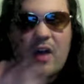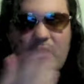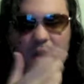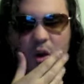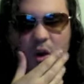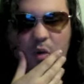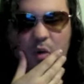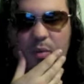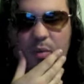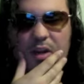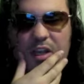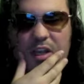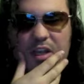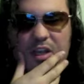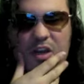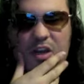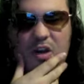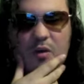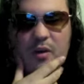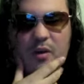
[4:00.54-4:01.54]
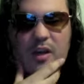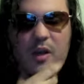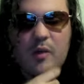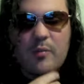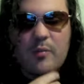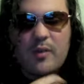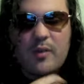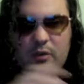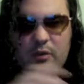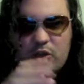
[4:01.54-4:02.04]
opening, you know, how
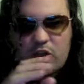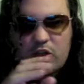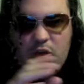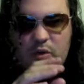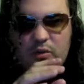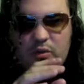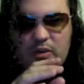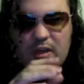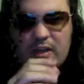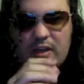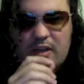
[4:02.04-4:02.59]
it shows like